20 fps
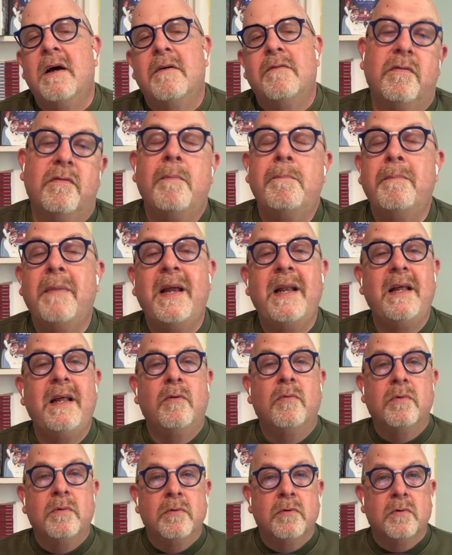from many
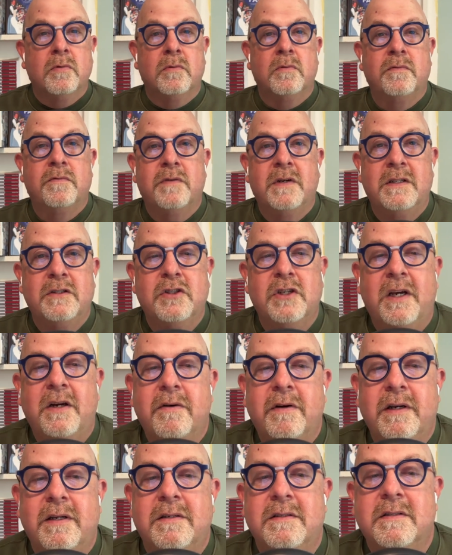rural French
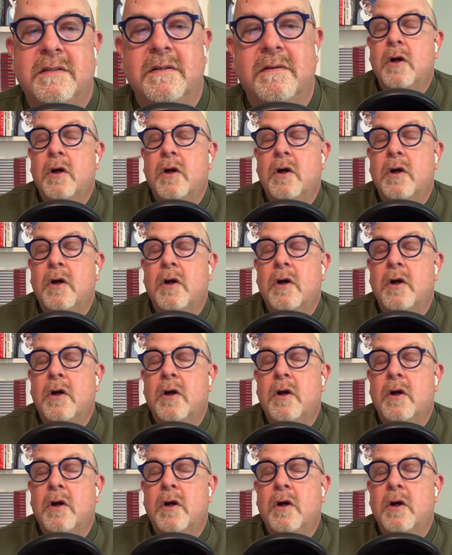areas.